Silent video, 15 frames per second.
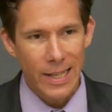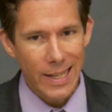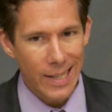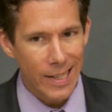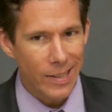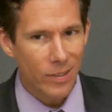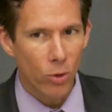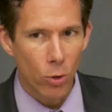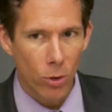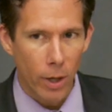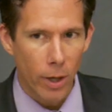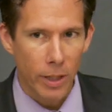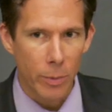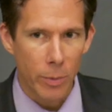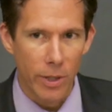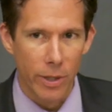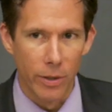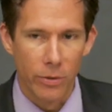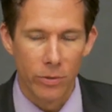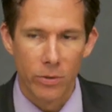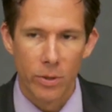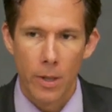his whole argument
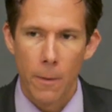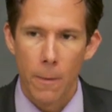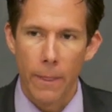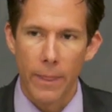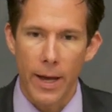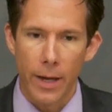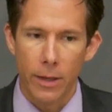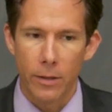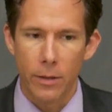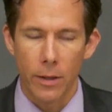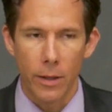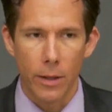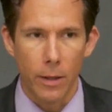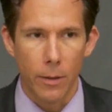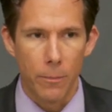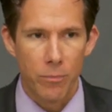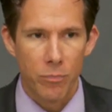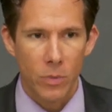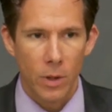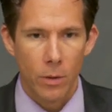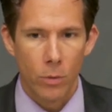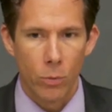is that uh,
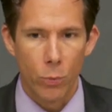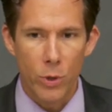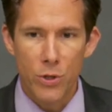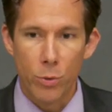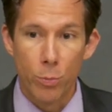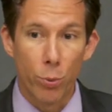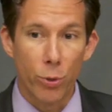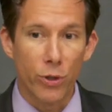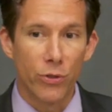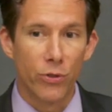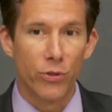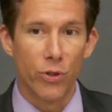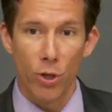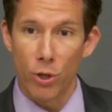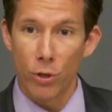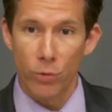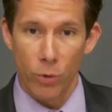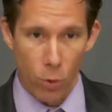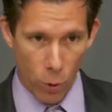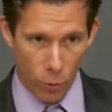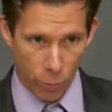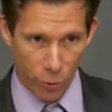we should preserve,
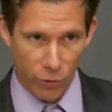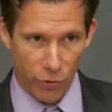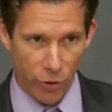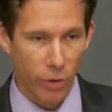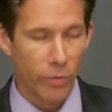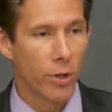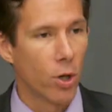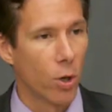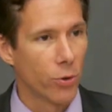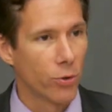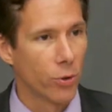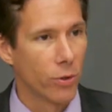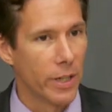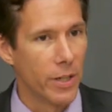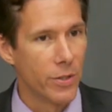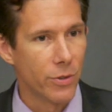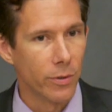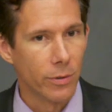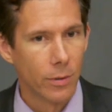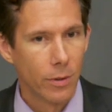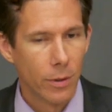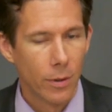quote, preserve the cultural nation.
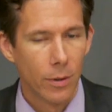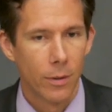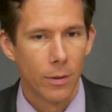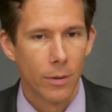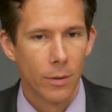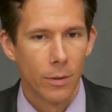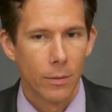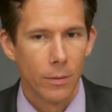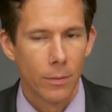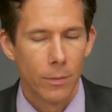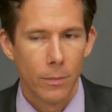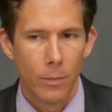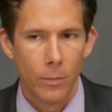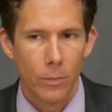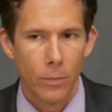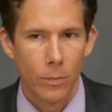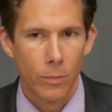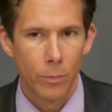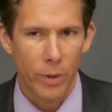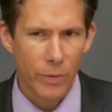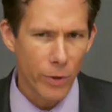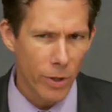
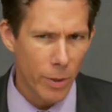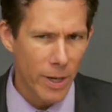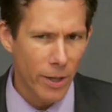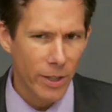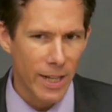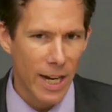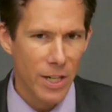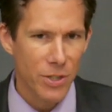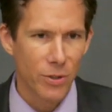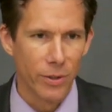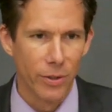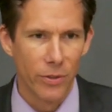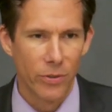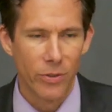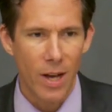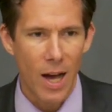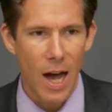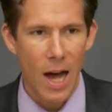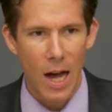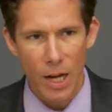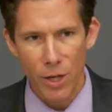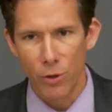But if you're an American nationalist
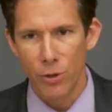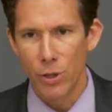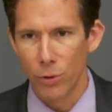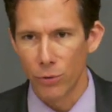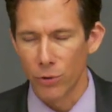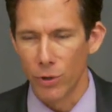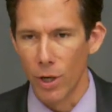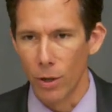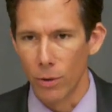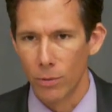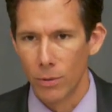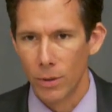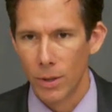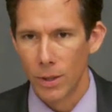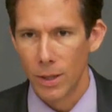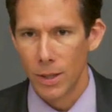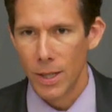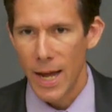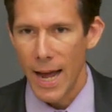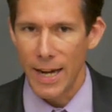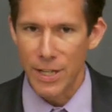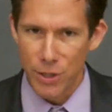100 years ago
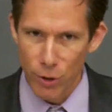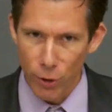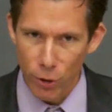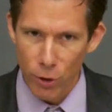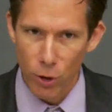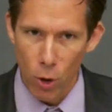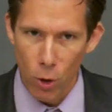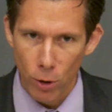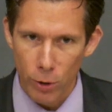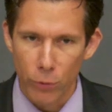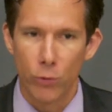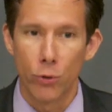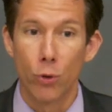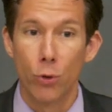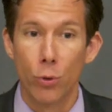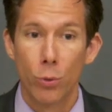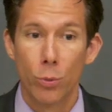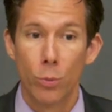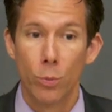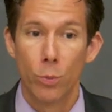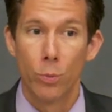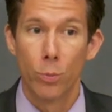and your goal is to
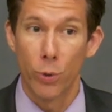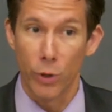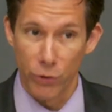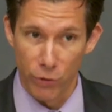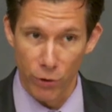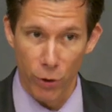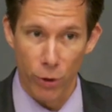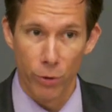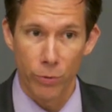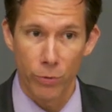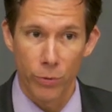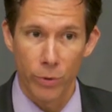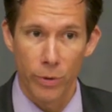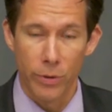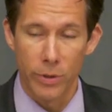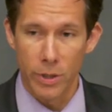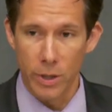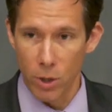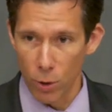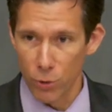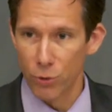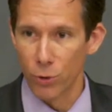preserve the
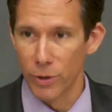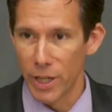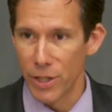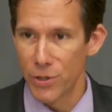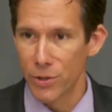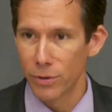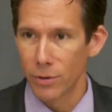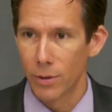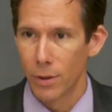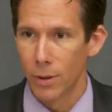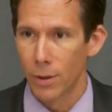cultural nation,